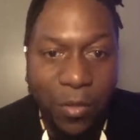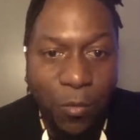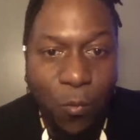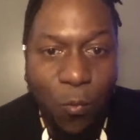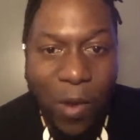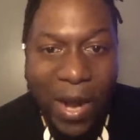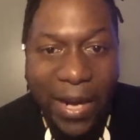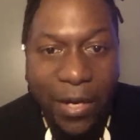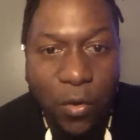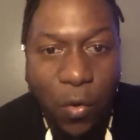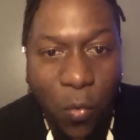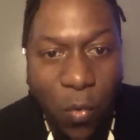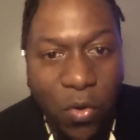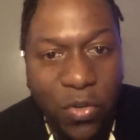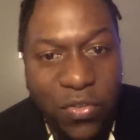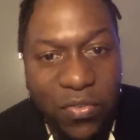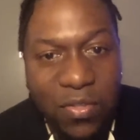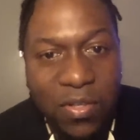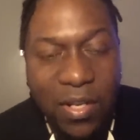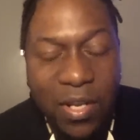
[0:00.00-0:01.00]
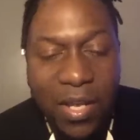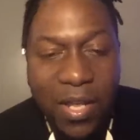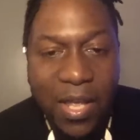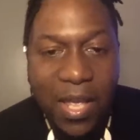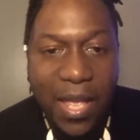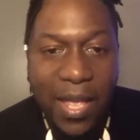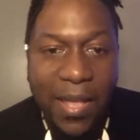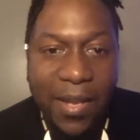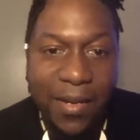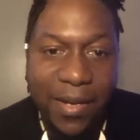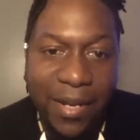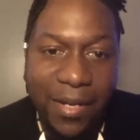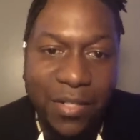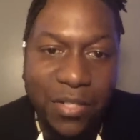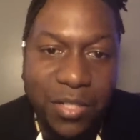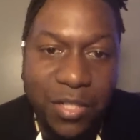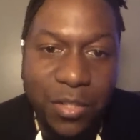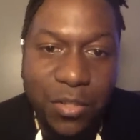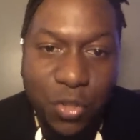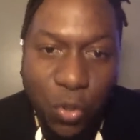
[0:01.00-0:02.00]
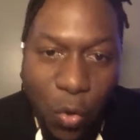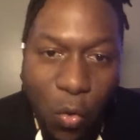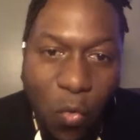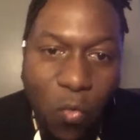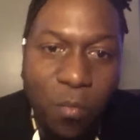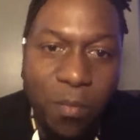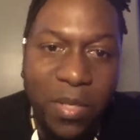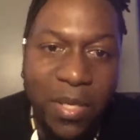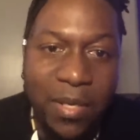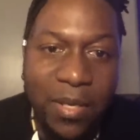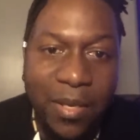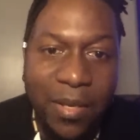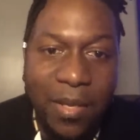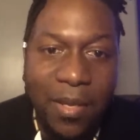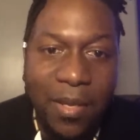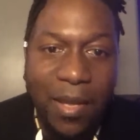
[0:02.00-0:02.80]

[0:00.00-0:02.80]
a white horse, and then she told me,